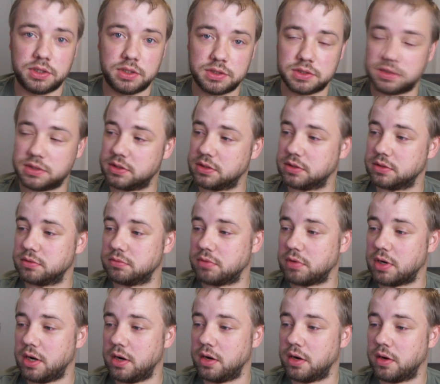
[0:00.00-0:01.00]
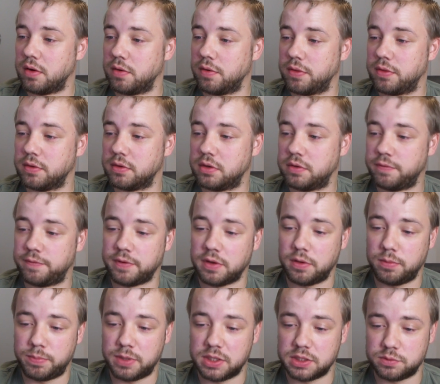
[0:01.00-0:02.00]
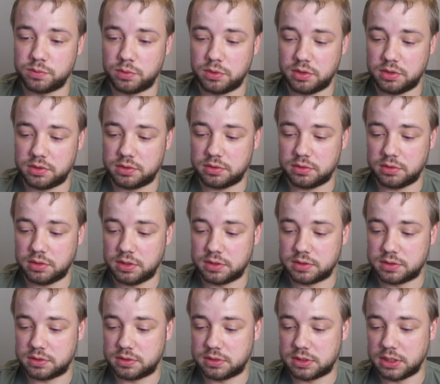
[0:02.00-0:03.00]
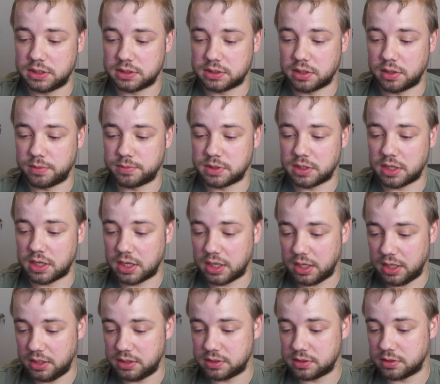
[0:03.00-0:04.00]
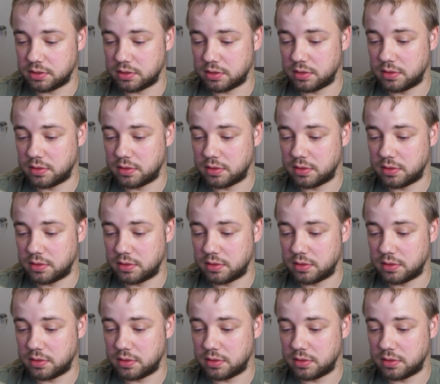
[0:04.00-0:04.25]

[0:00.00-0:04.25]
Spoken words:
is right now the default password. It's 6 times 8.